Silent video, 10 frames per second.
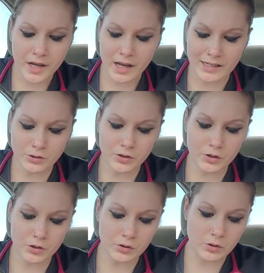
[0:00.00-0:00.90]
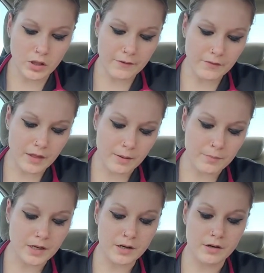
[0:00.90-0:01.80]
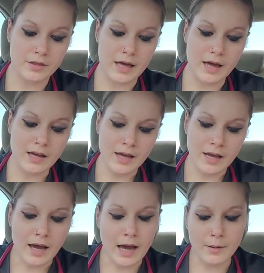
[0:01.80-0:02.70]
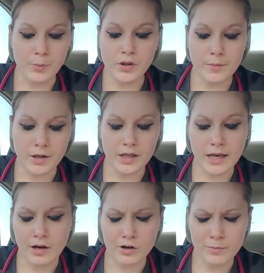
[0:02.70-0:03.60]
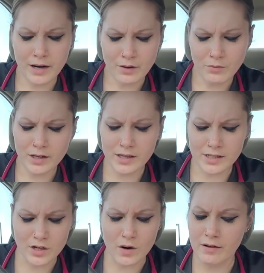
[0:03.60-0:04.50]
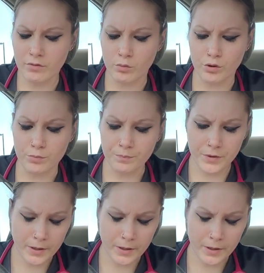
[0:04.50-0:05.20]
I told the girl who left them here that I'd put them on the counter, but I really don't have the room.